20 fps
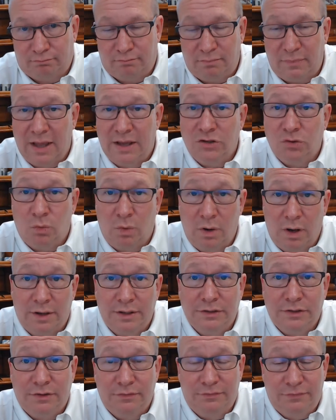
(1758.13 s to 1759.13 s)
as well
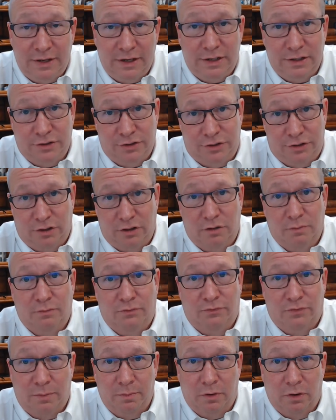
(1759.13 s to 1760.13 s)
as the feeding tube
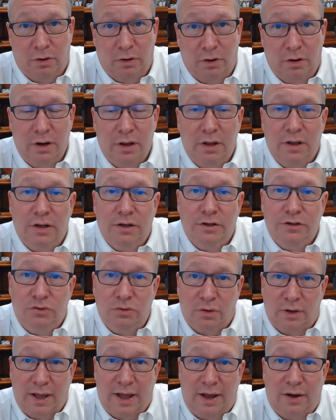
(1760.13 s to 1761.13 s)
from her to
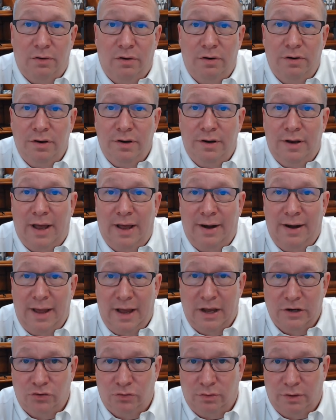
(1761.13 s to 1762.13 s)
allow her to die
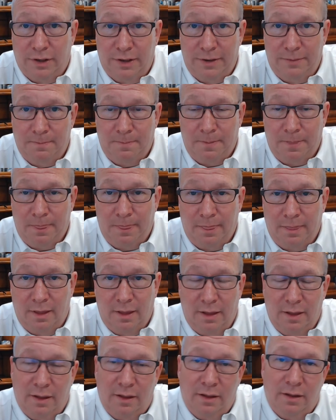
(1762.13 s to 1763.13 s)
naturally.
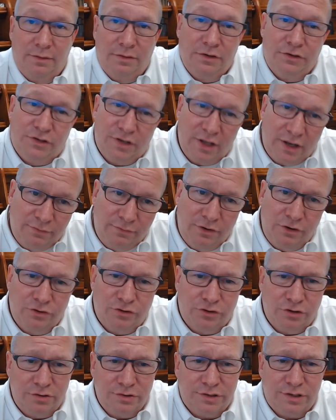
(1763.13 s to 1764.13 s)
The state of New
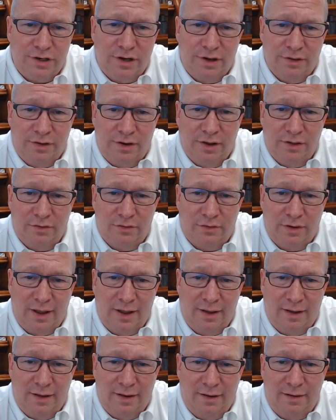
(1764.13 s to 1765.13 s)
Jersey, on the other
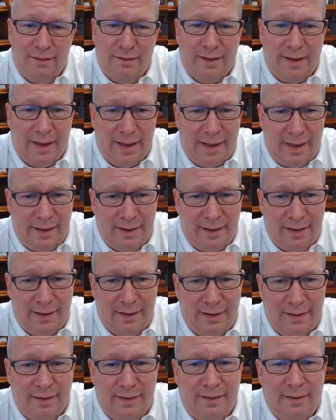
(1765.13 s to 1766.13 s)
hand,
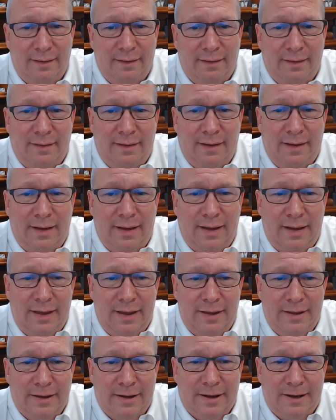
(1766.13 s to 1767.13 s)
had
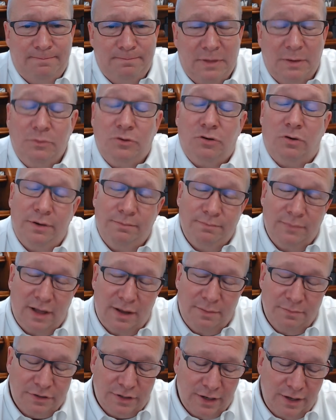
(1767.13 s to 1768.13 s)
I'm
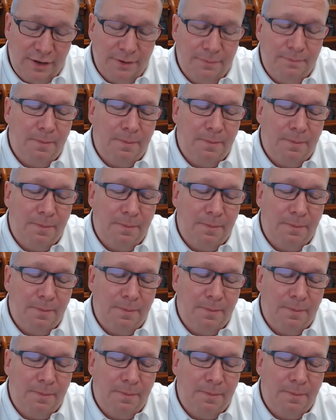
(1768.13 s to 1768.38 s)
mistaken